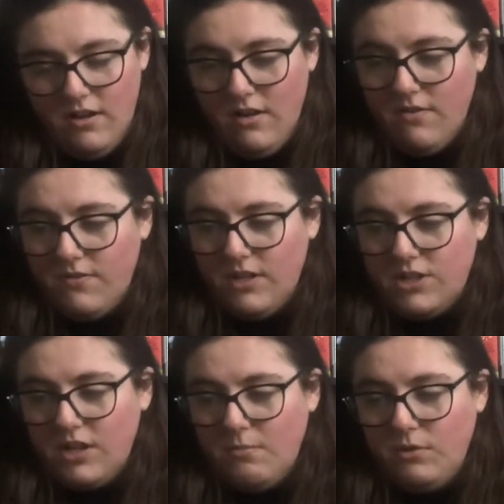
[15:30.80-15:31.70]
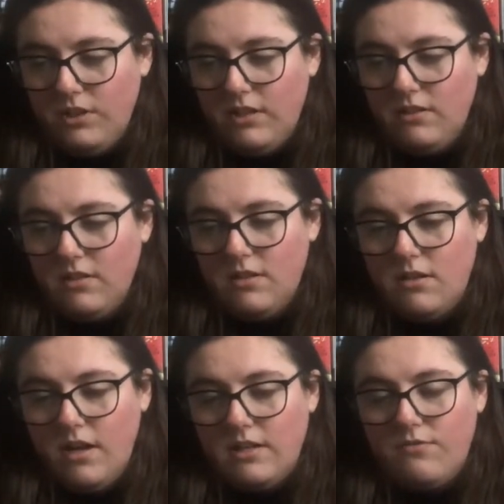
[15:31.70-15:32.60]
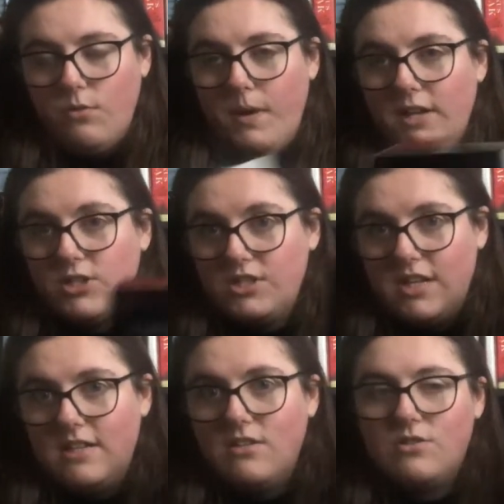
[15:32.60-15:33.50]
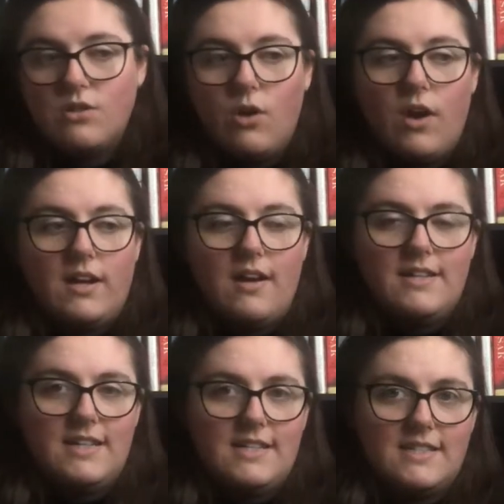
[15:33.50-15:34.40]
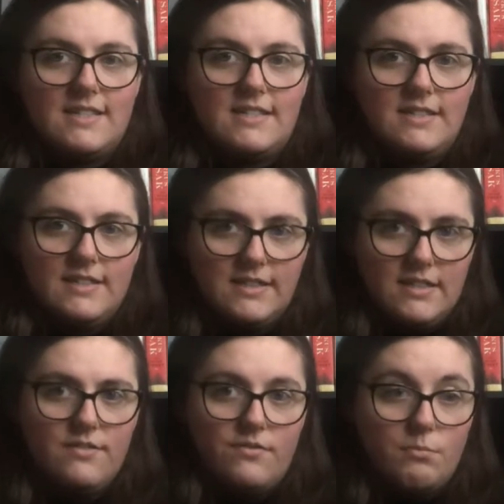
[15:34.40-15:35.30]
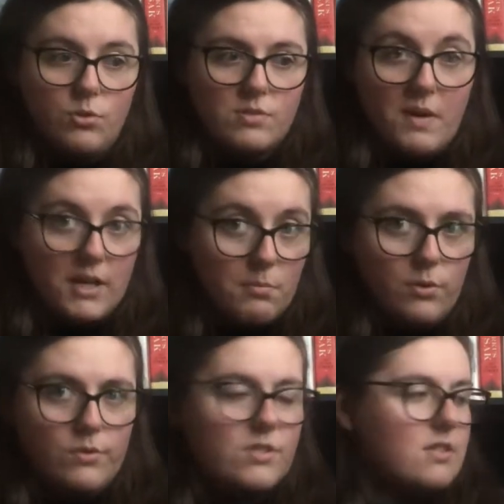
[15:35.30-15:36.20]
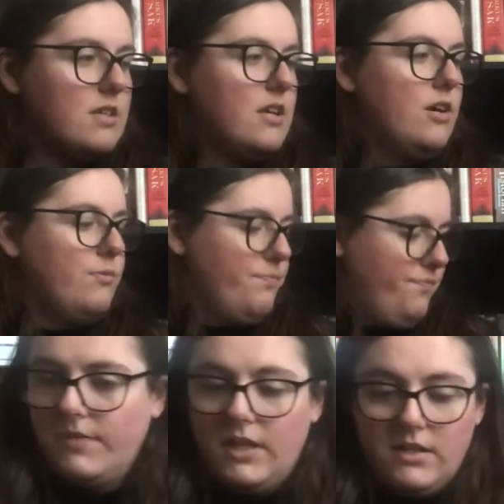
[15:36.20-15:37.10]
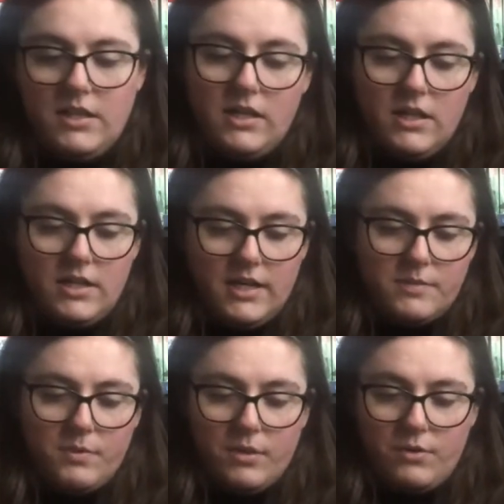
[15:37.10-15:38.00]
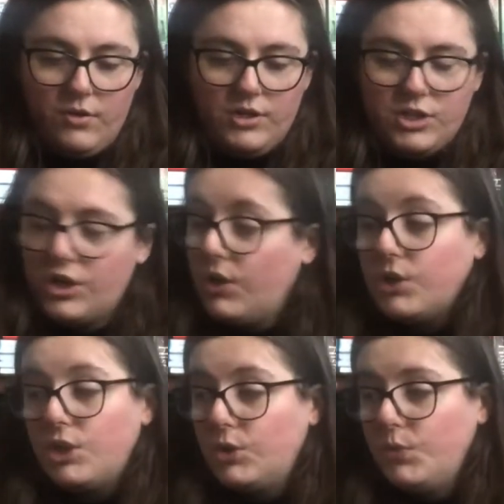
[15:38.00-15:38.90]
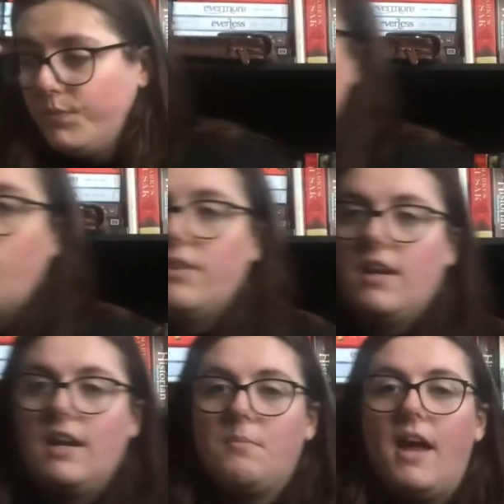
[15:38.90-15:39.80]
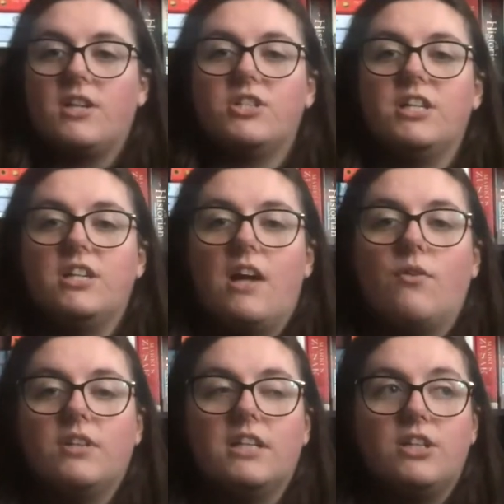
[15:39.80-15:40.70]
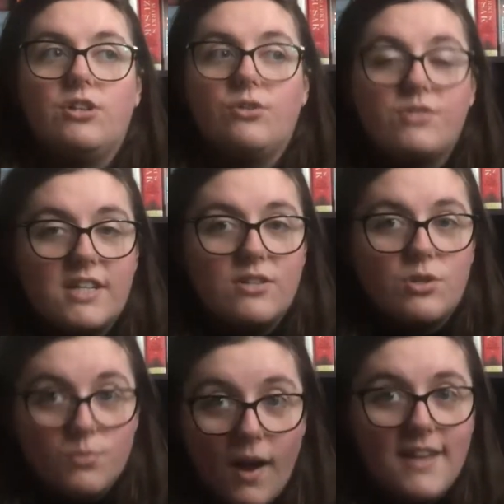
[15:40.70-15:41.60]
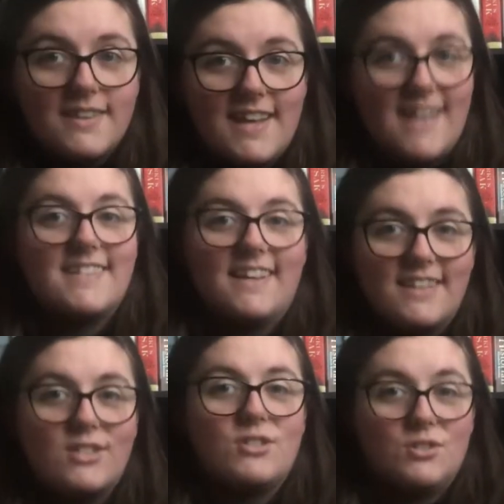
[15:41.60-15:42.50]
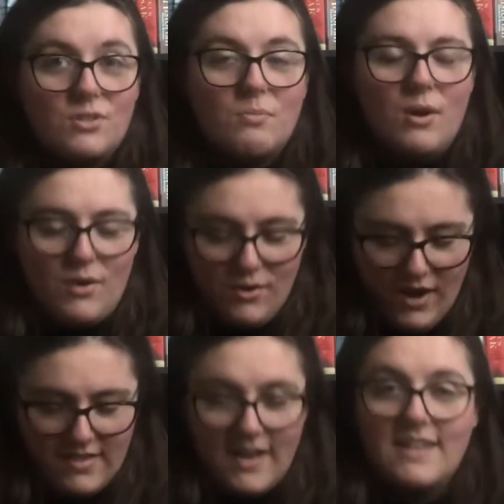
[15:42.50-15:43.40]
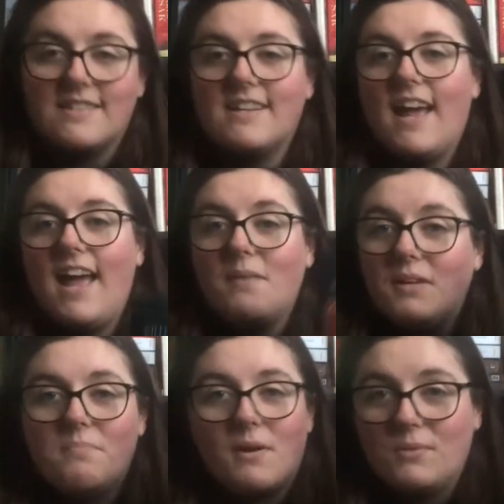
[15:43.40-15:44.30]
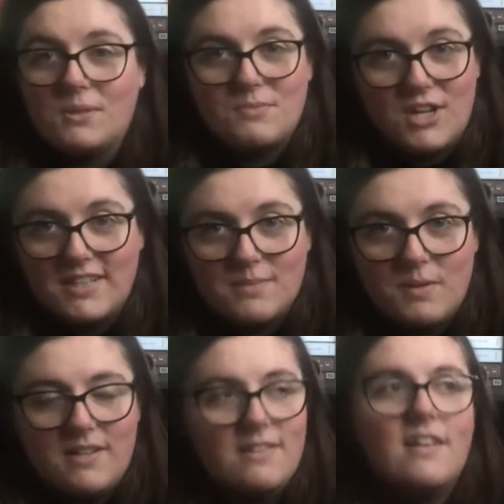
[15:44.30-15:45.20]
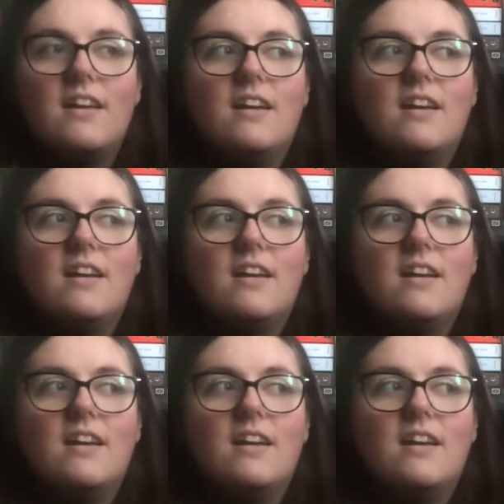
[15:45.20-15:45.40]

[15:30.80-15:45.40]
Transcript: finish it. I'm only 94 pages in, so I kind of need to vamoose my caboose, you know? The next book I'm going to show you is one that I am actually currently using to write the essay that's due tomorrow, and that is Hamlet by William Shakespeare.